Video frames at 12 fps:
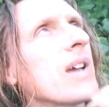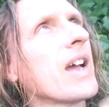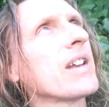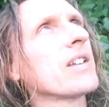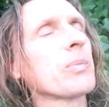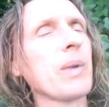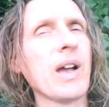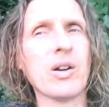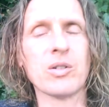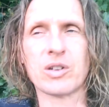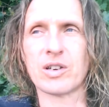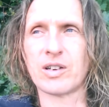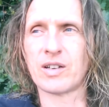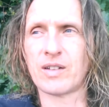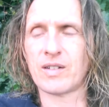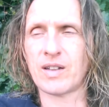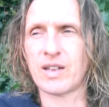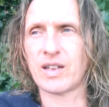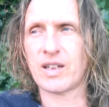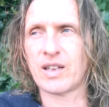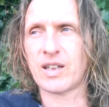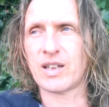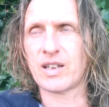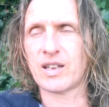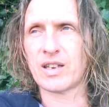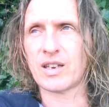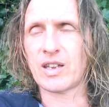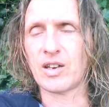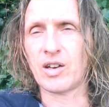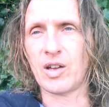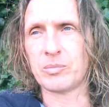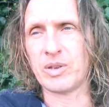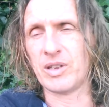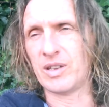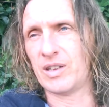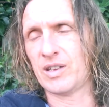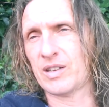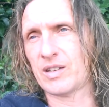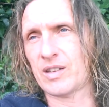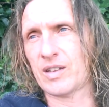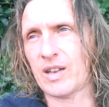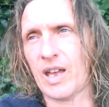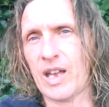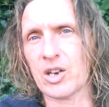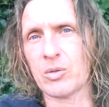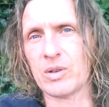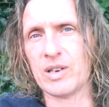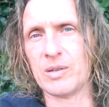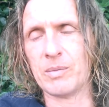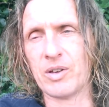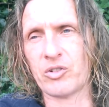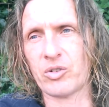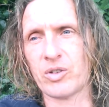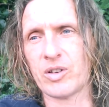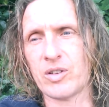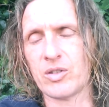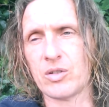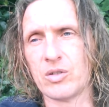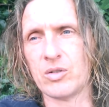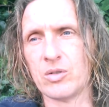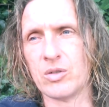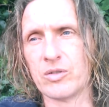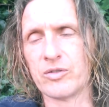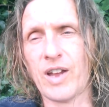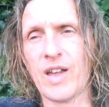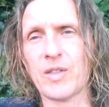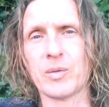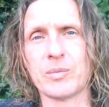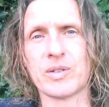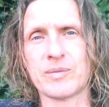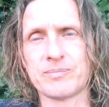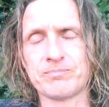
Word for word: And its power cannot be adequately measured or fathomed.